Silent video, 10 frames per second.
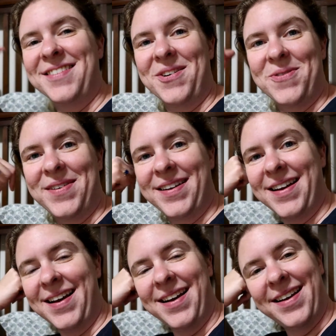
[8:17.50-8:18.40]
so
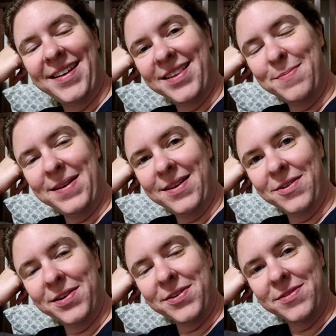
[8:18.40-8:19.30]
uh, the,
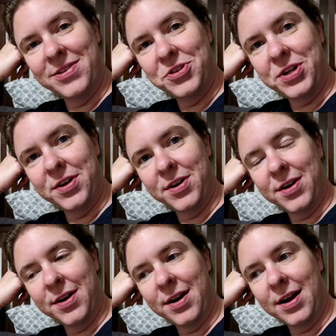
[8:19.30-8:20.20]
earlier this
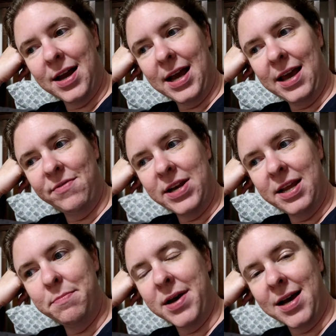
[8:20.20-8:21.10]
year, I have an
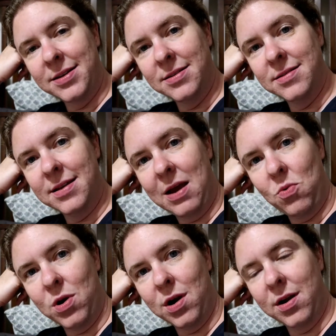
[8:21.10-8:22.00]
inbox at
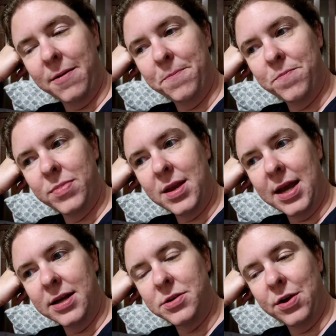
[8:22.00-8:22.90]
work.
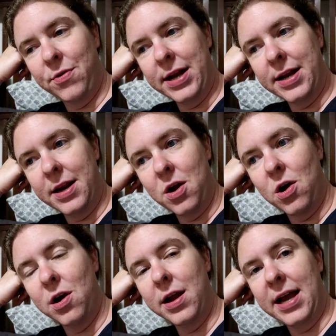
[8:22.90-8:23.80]
I actually created an
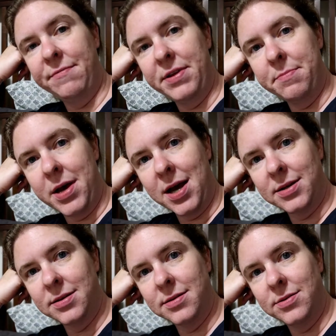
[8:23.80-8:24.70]
archived
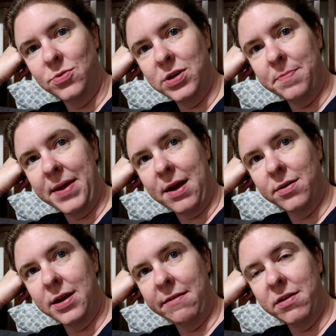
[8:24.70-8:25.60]
inbox to dump
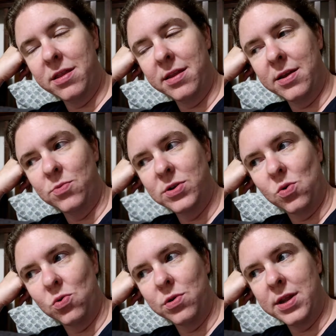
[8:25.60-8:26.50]
out everything that was
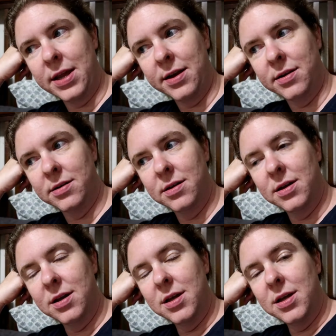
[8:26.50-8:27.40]
older than
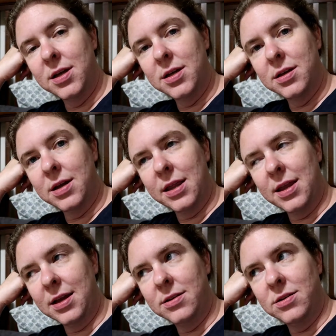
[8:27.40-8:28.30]
I
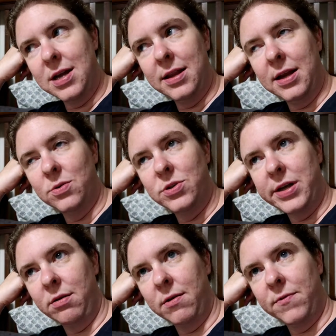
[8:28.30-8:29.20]
think I think it was
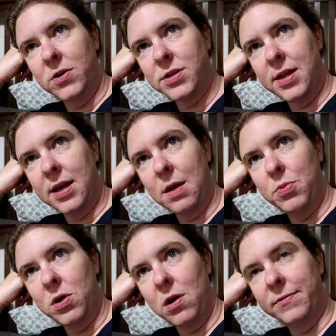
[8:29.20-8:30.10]
January 1st. I think I
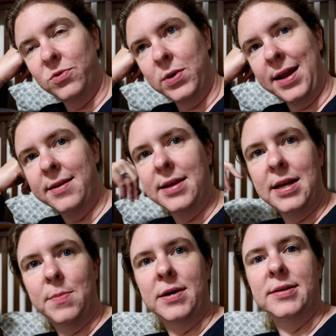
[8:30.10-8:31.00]
put all of
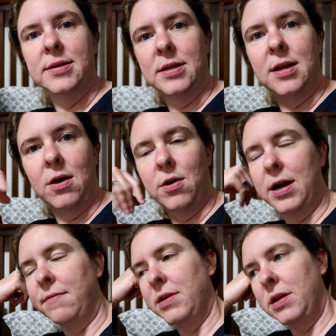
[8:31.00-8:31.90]
2018 emails in the
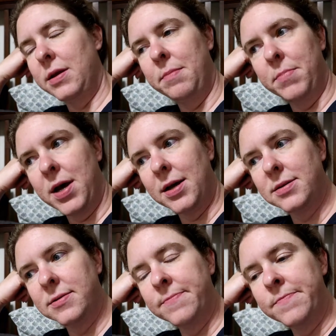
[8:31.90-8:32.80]
archive in the
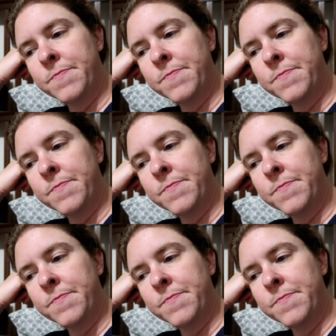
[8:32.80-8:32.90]
inbox.